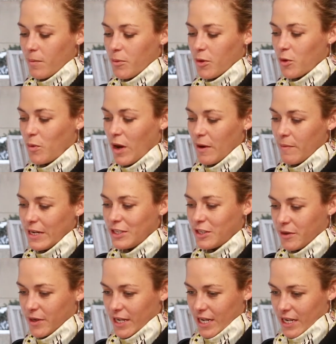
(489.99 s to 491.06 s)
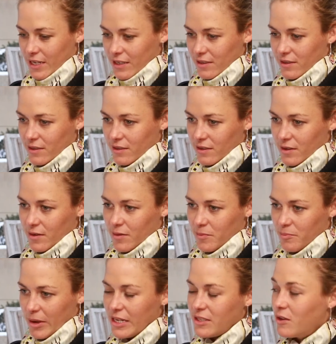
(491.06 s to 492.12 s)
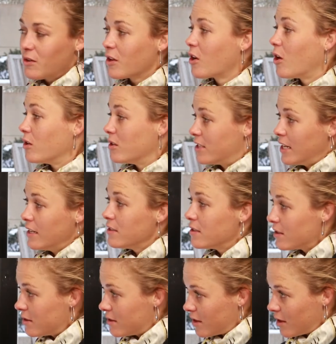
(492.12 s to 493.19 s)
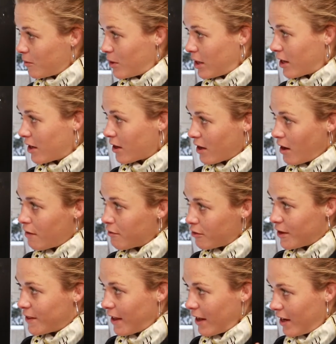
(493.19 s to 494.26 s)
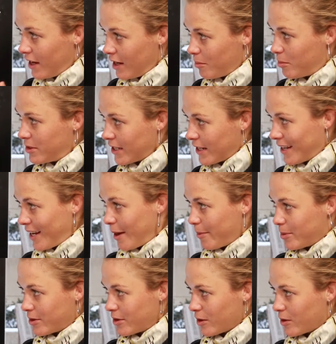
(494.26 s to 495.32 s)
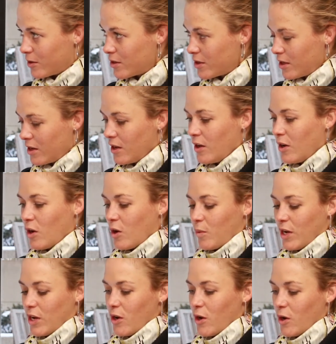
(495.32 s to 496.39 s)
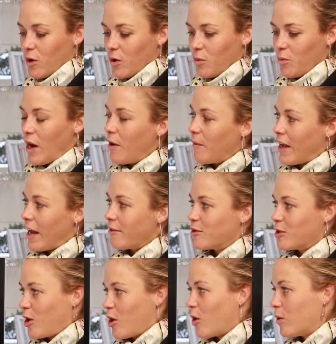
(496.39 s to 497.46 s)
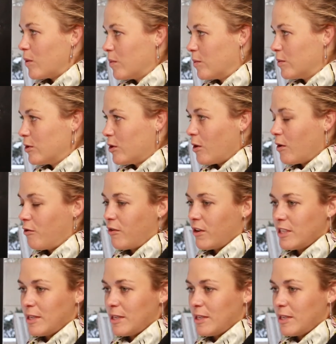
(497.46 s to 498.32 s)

but the way we do it is, based on the content that we're going to cover in that in a particular episode, we know where we have to go. So, for